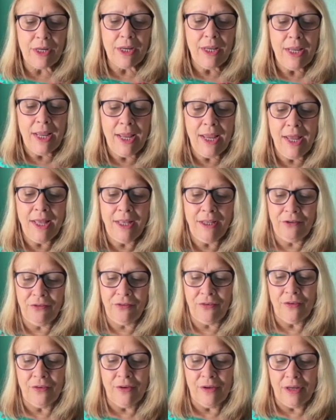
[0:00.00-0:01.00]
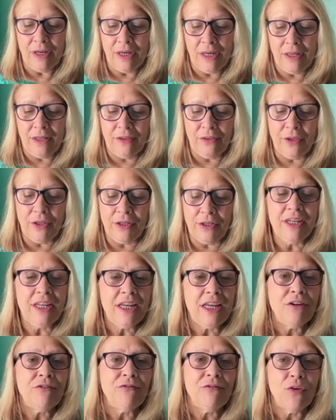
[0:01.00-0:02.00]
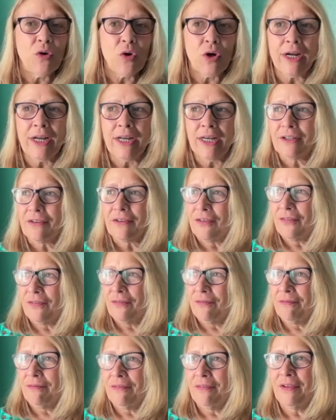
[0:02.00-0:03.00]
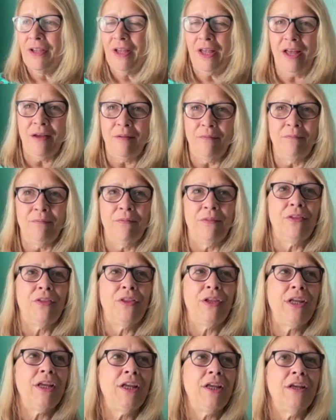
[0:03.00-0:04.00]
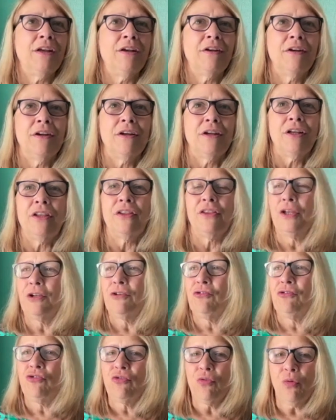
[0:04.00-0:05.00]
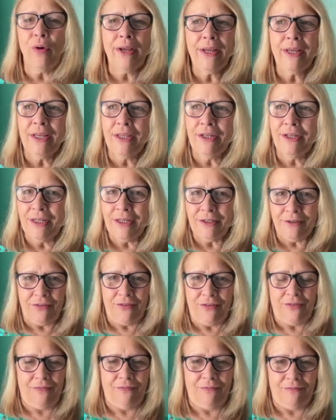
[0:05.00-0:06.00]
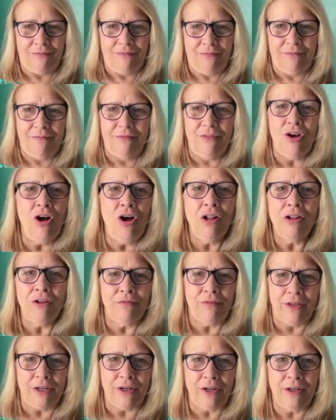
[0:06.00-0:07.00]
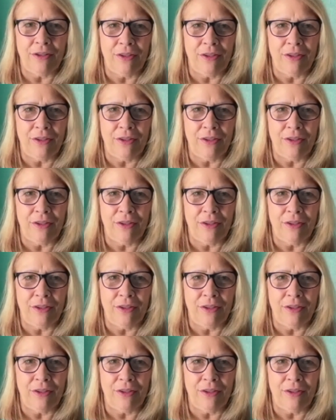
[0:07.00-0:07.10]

and the need for it, the joy in it, all of it, I